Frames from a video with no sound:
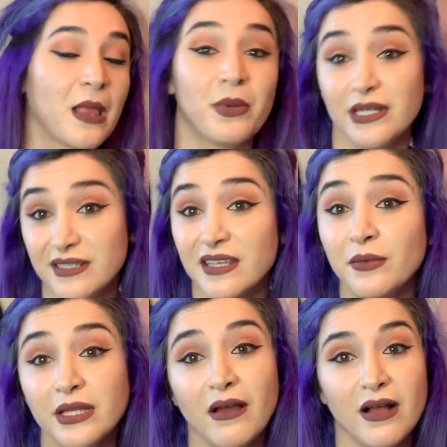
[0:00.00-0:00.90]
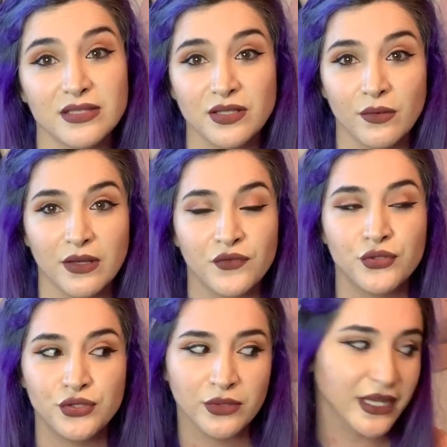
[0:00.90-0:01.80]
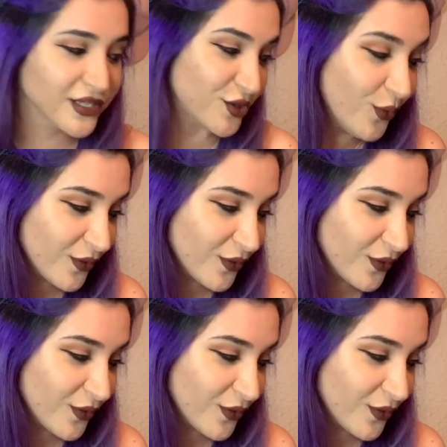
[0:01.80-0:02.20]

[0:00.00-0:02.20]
But it does get really hot. So if you do like a tool